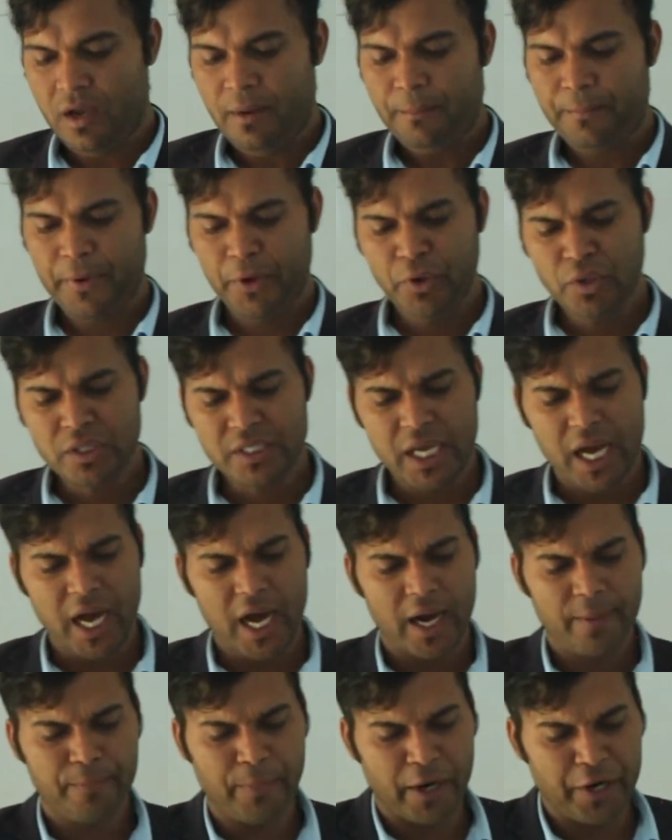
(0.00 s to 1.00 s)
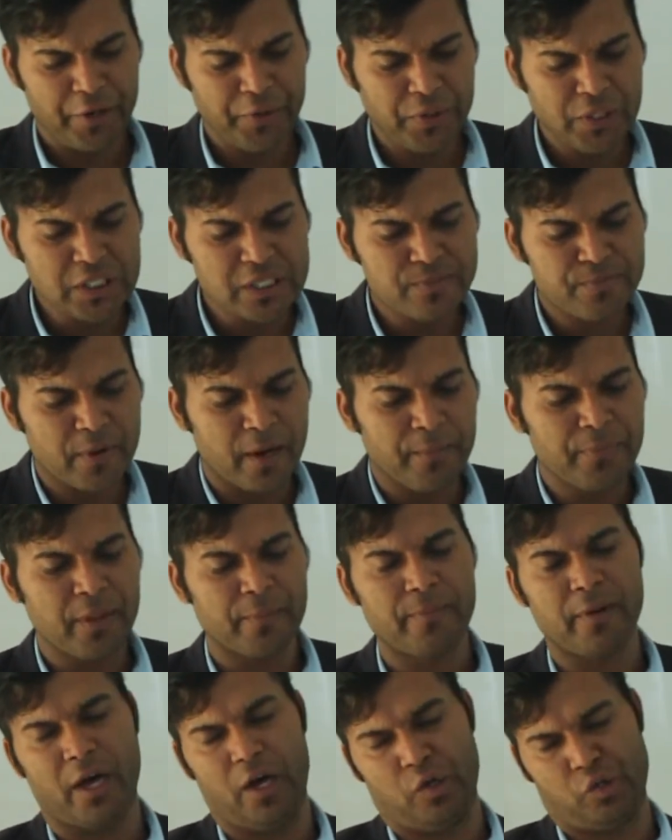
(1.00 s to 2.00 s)
Fruits are produced from
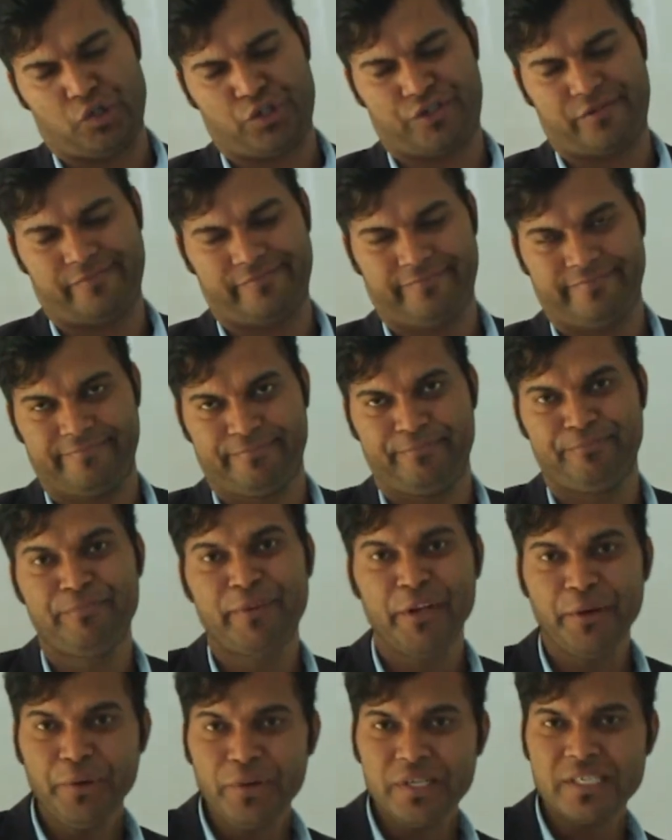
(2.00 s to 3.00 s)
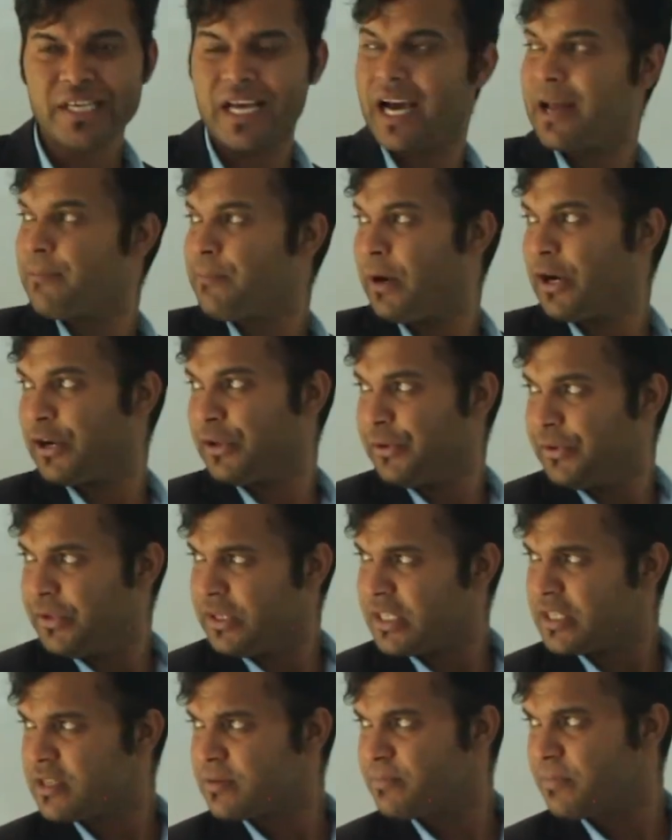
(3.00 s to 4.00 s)
the flowers. Fruits are
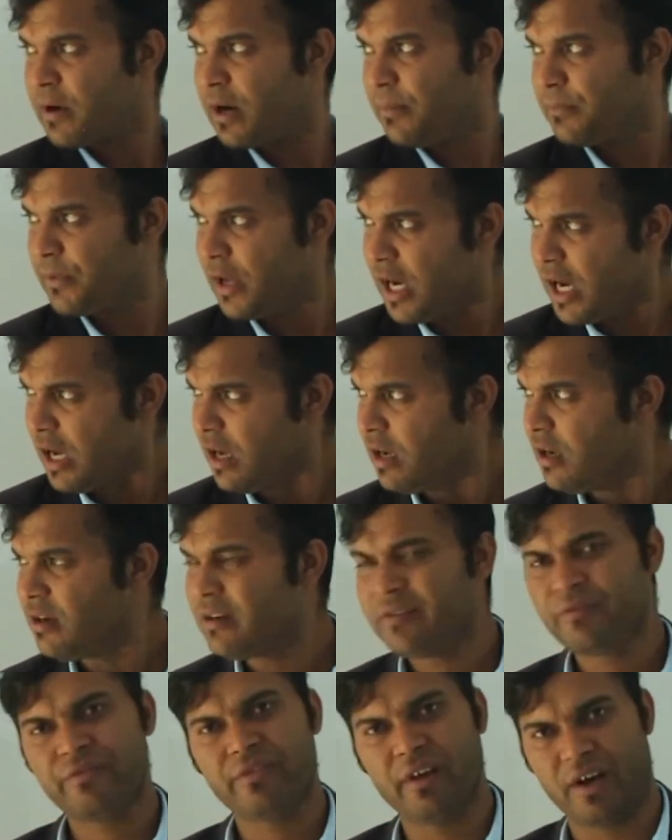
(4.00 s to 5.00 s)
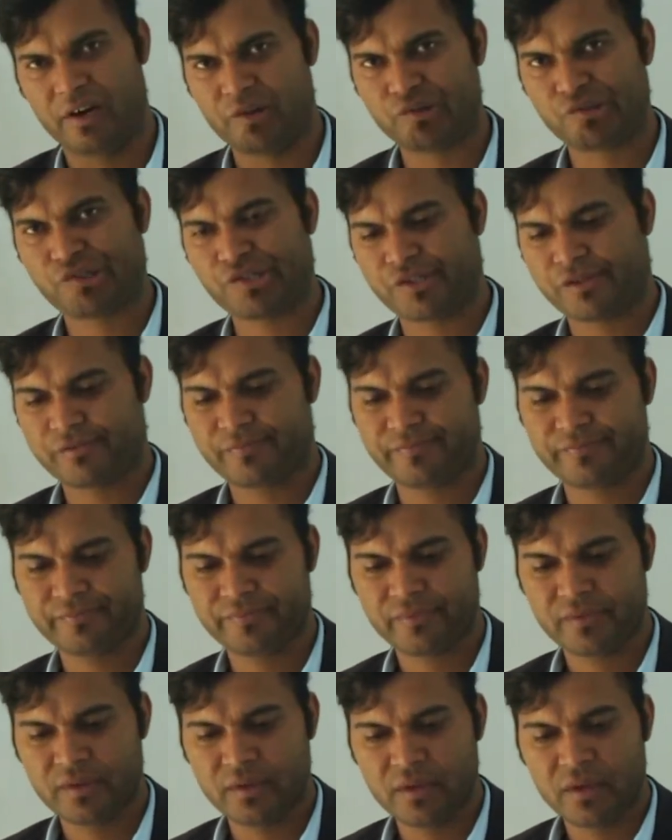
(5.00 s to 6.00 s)
produced from the flowers.
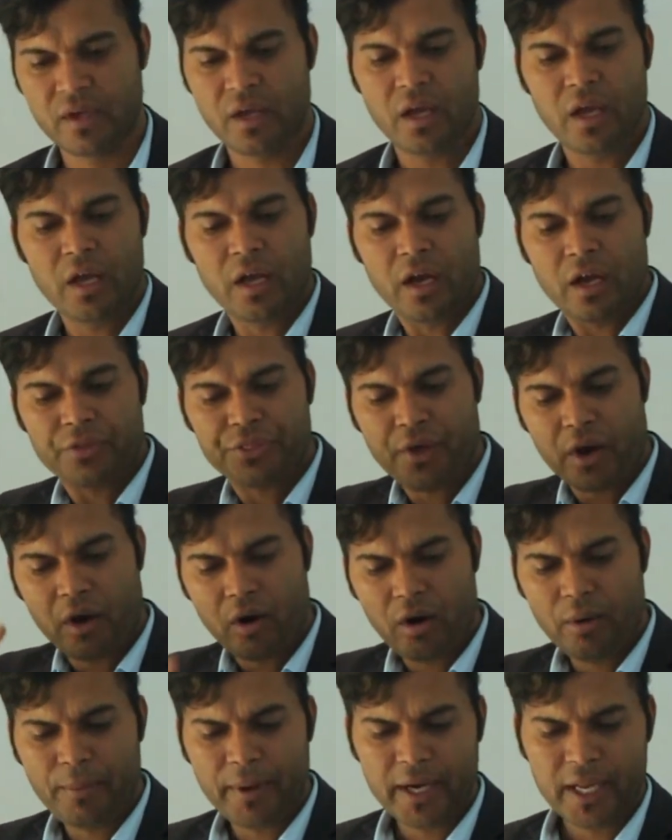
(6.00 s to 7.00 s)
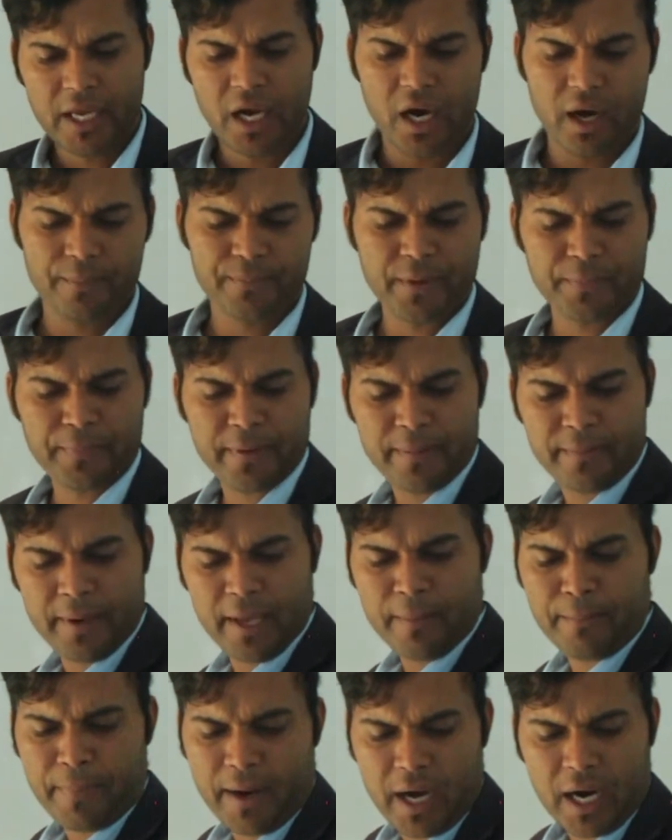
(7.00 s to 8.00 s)
The ovary of the
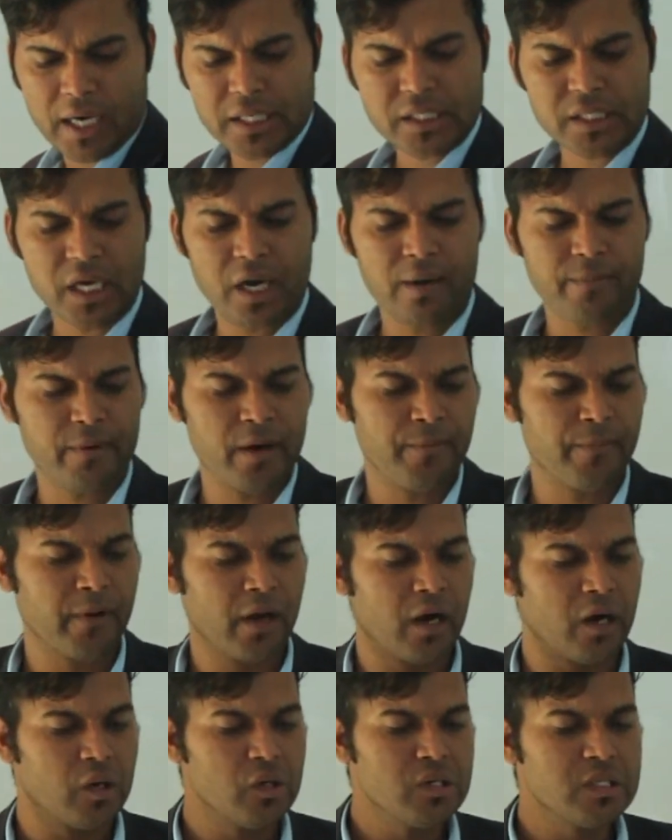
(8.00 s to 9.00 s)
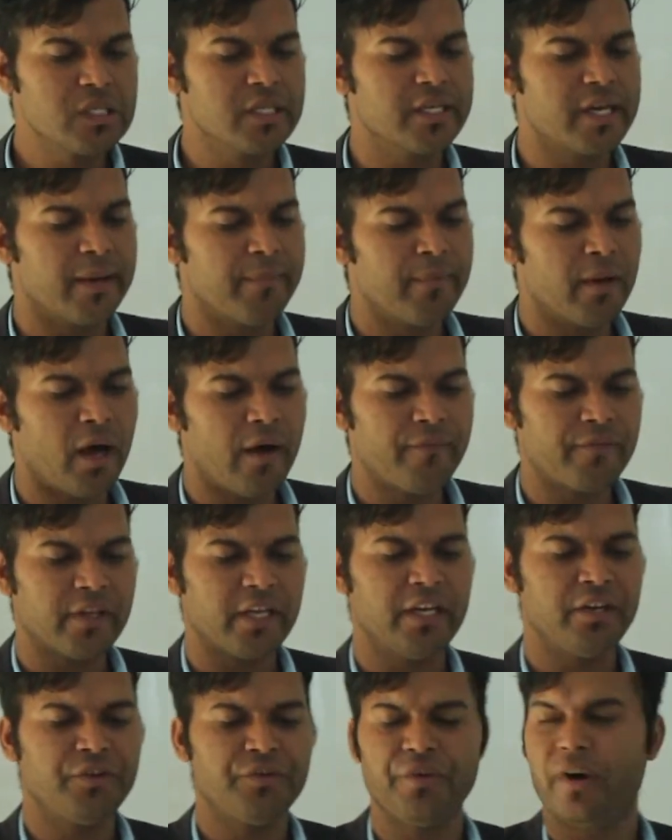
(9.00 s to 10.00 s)
female parts of a flowers developed
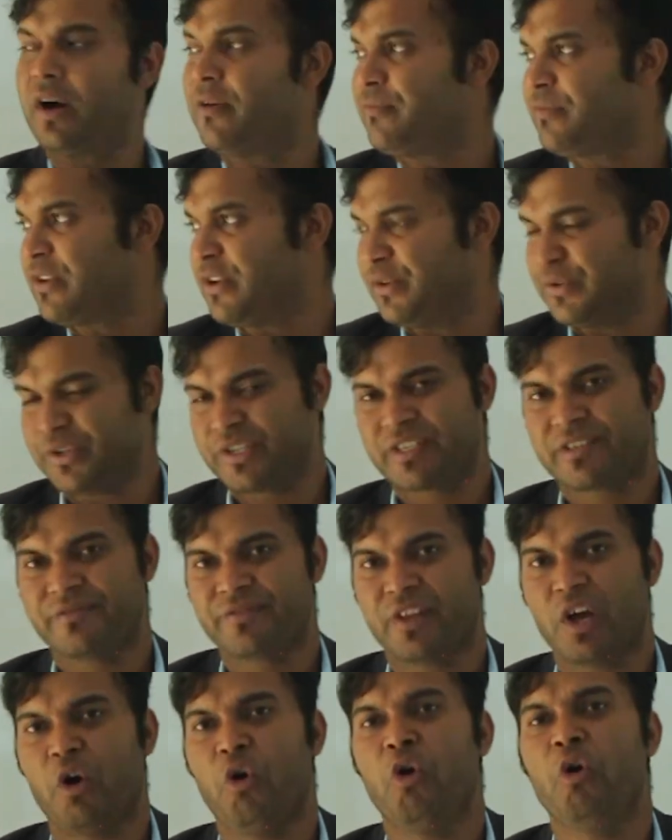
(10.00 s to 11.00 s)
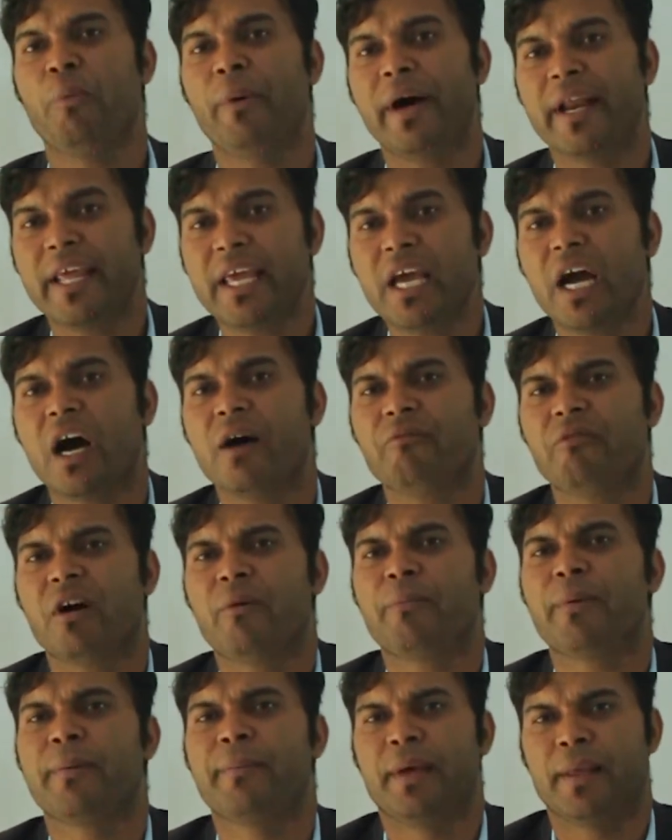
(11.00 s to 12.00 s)
into a fruits. The ovary of
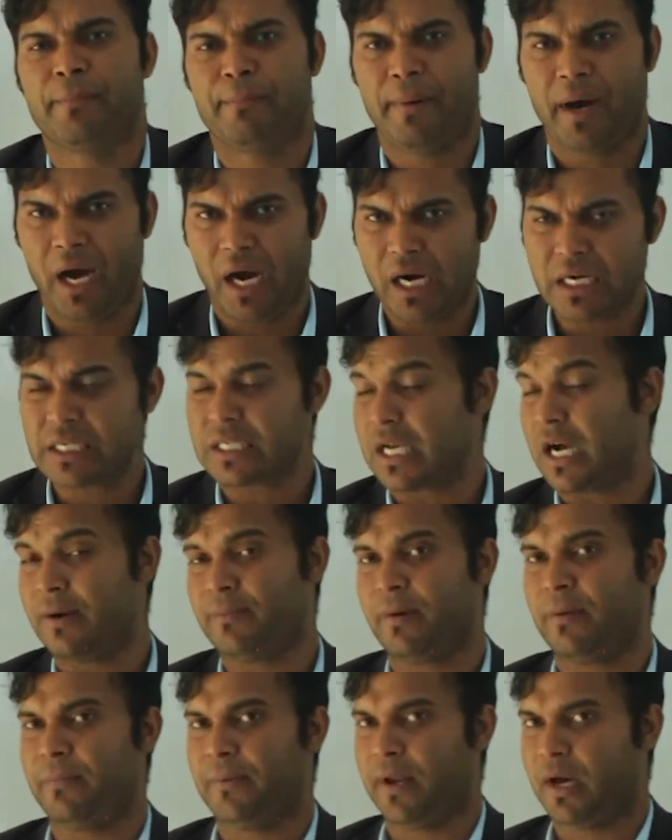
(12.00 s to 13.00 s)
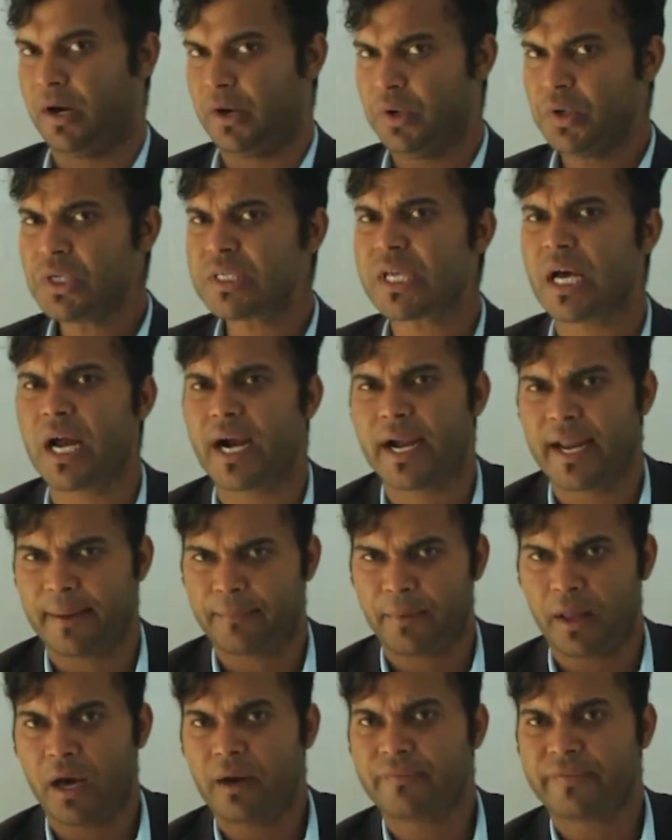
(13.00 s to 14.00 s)
a female parts of a flowers are
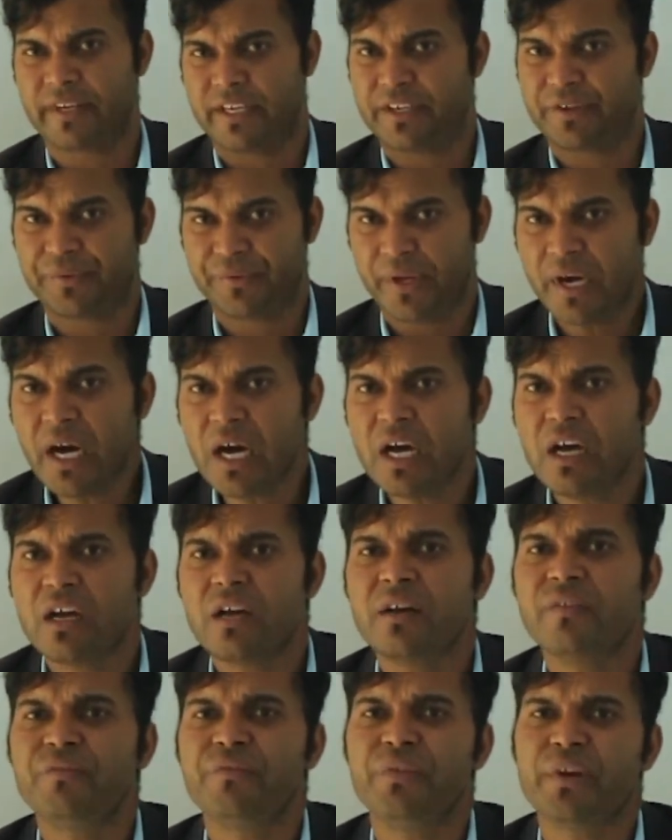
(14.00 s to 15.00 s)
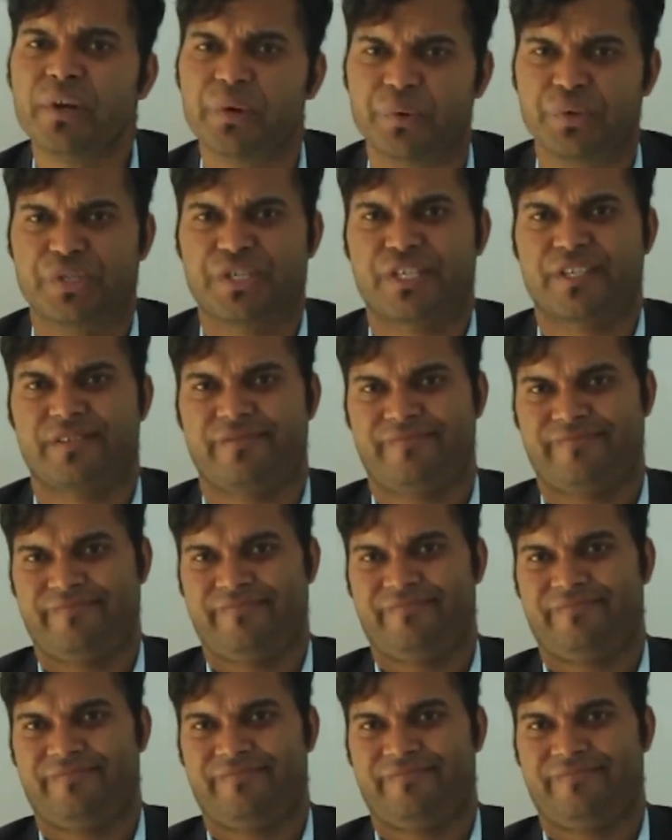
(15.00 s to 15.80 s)
developed into the fruits.